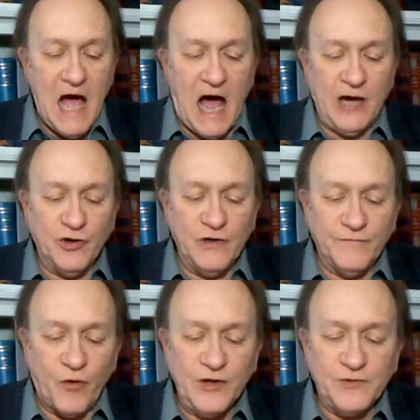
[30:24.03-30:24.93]
I heard a
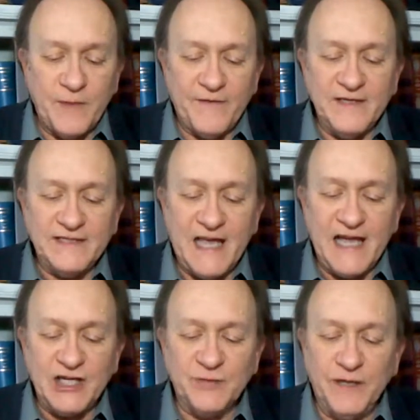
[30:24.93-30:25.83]
voice from heaven
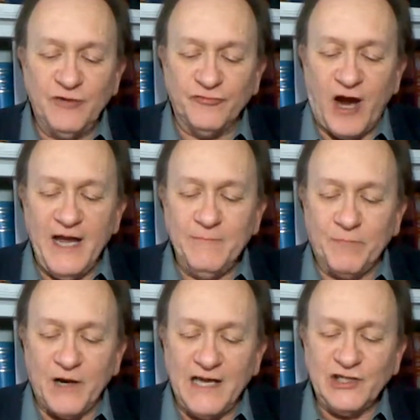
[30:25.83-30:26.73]
saying unto me,
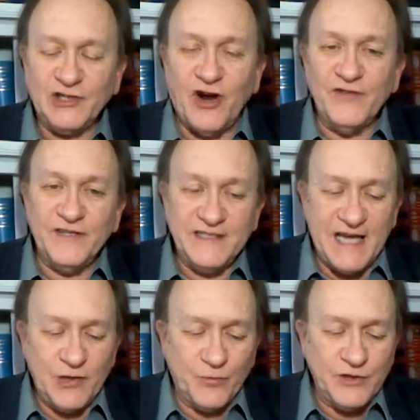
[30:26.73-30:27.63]
Write, Blessed are the
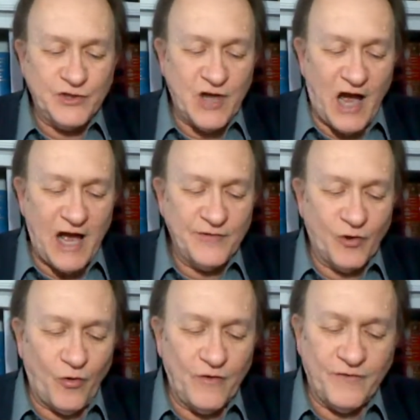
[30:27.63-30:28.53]
dead which die in the
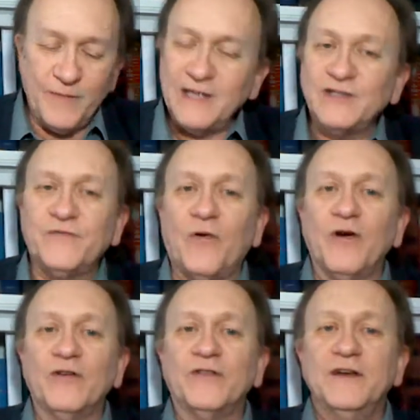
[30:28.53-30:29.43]
Lord from
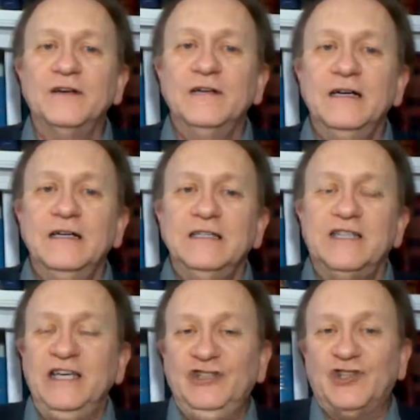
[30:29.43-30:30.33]
henceforth.
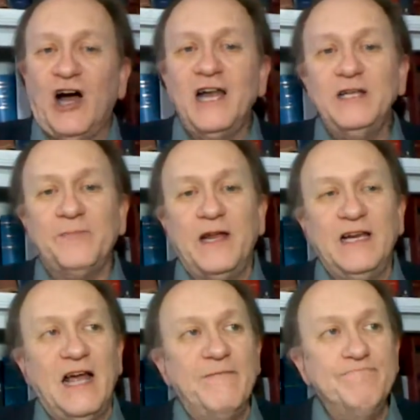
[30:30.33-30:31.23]
See, John has
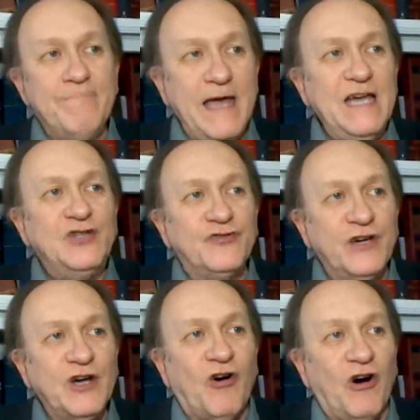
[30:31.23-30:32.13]
been
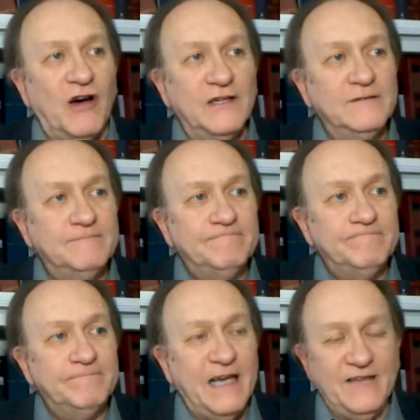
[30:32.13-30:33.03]
majoring on,
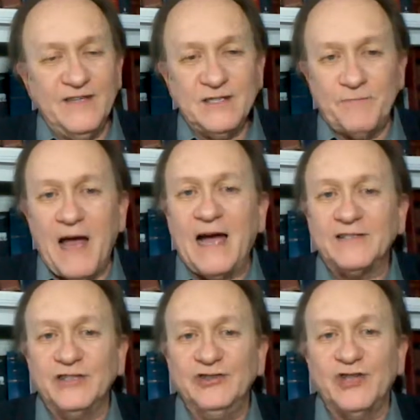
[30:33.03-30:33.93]
in this
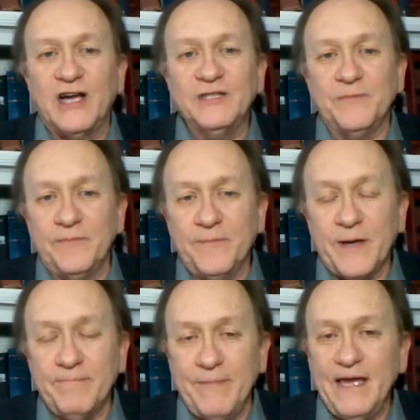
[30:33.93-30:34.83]
passage, John has
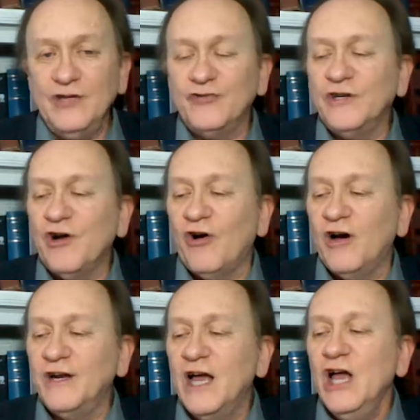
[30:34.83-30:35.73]
been majoring
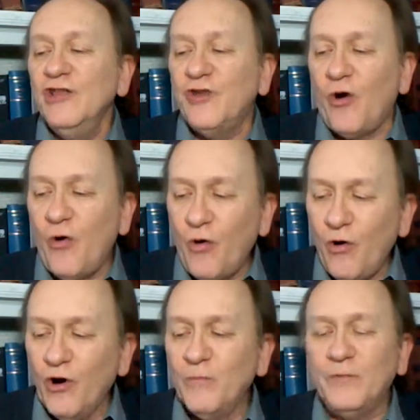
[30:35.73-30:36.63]
on the
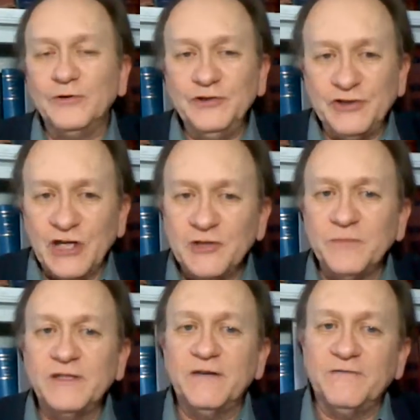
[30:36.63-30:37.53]
horrible
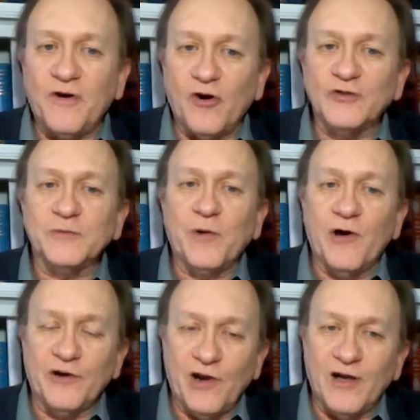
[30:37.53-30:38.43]
judgment that falls
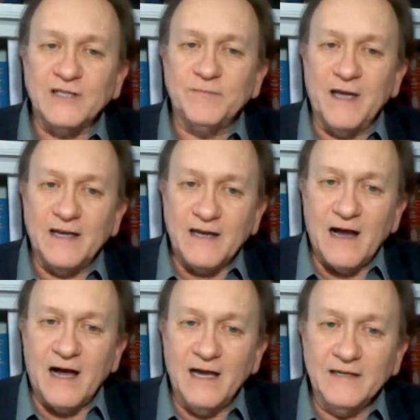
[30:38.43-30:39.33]
upon lost
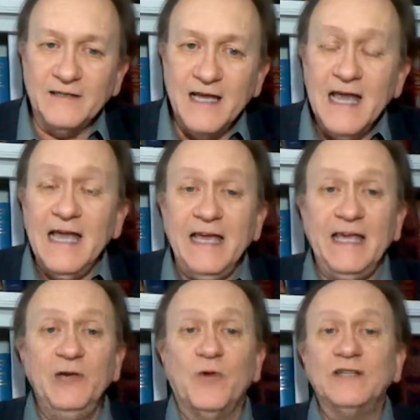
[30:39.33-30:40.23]
mankind.
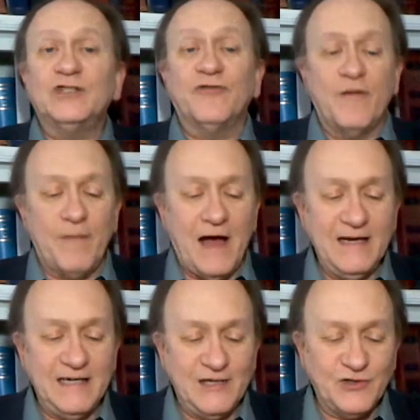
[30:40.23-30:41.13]
He wants to
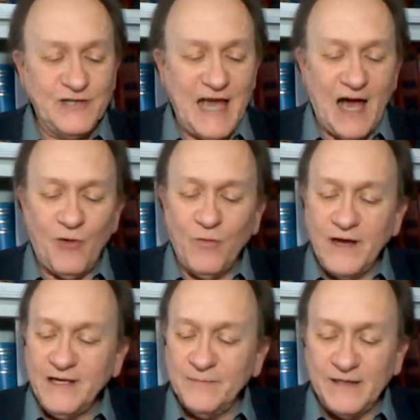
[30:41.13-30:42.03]
remind us now,
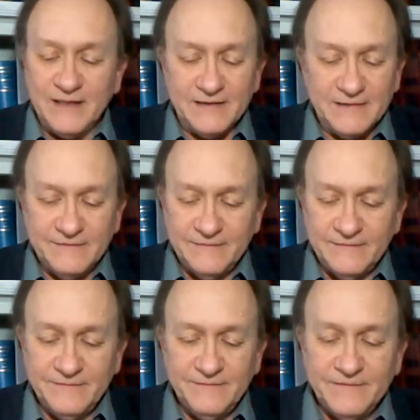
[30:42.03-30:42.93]
wait a minute.
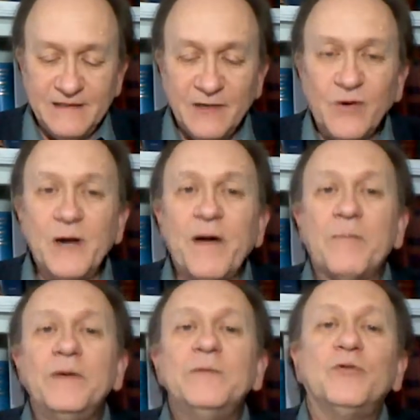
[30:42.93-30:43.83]
What
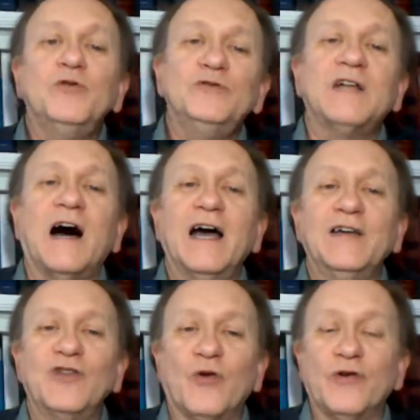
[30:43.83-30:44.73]
about people who die
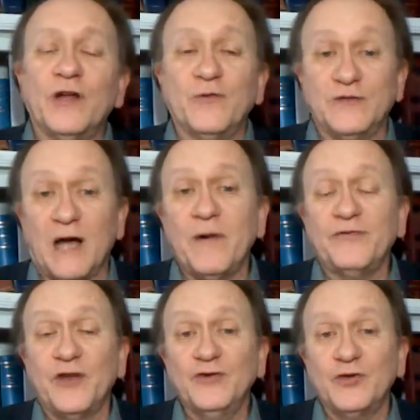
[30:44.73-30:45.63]
in the Lord? In other words, how
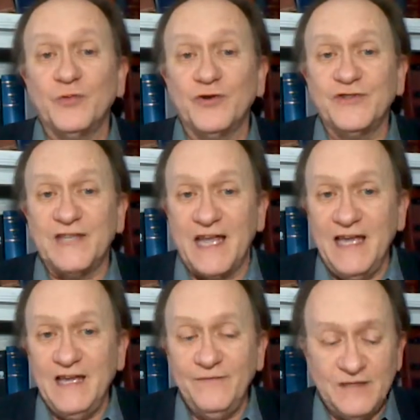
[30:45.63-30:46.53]
about those who were
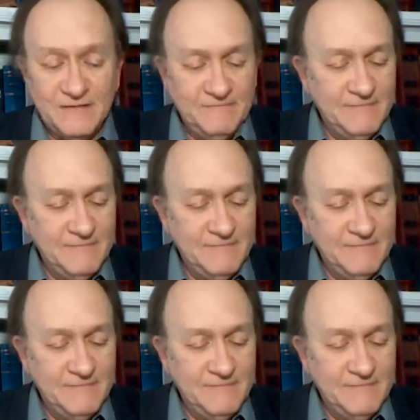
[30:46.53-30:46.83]
saved?